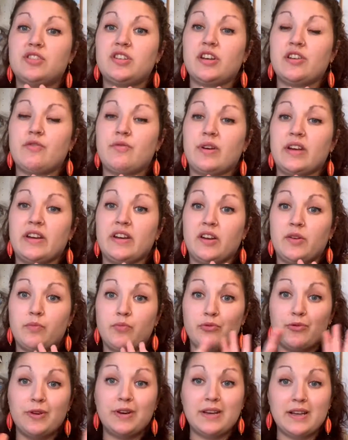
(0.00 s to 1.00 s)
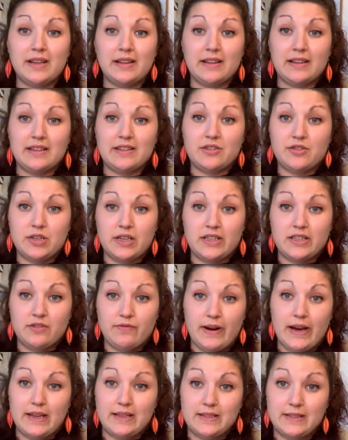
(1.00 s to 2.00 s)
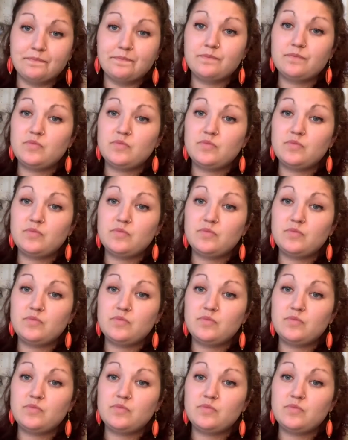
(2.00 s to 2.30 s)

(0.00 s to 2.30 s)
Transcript: generated prenatally stressed rats.